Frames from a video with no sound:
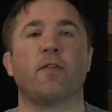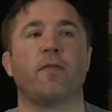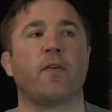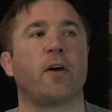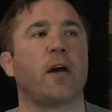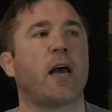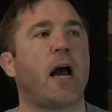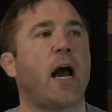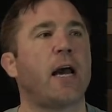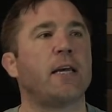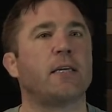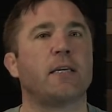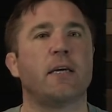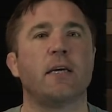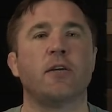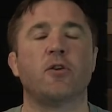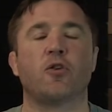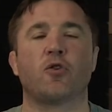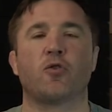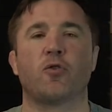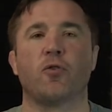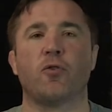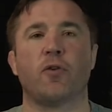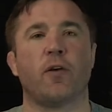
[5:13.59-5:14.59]
if a guy's
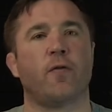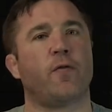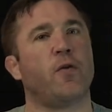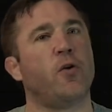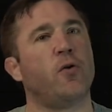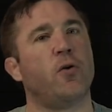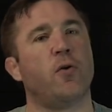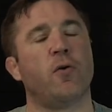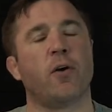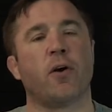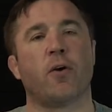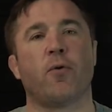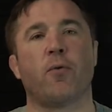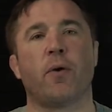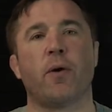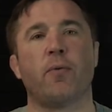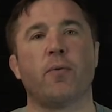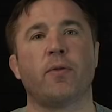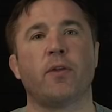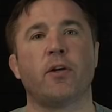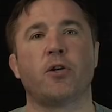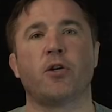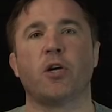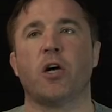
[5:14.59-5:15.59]
getting screwed, if you don't agree
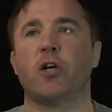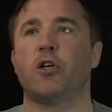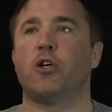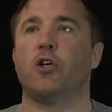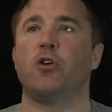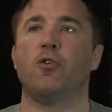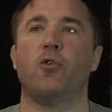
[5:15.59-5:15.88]
with the judge,